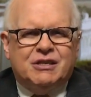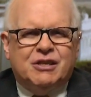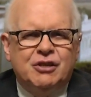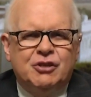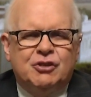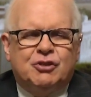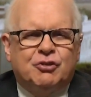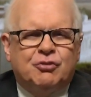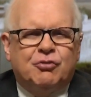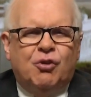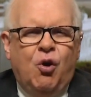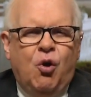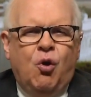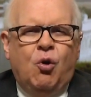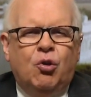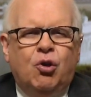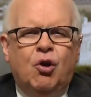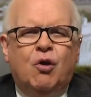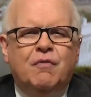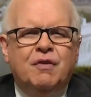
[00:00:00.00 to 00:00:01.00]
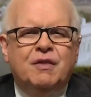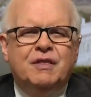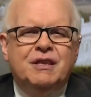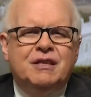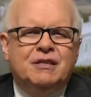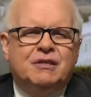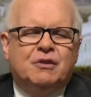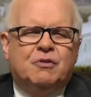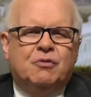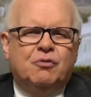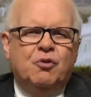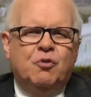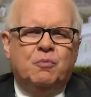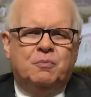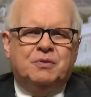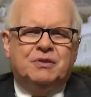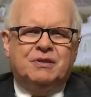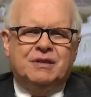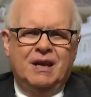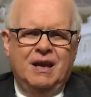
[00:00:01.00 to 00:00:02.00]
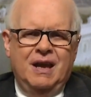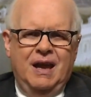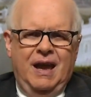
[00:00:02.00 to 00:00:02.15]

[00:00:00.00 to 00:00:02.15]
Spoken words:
control over these groups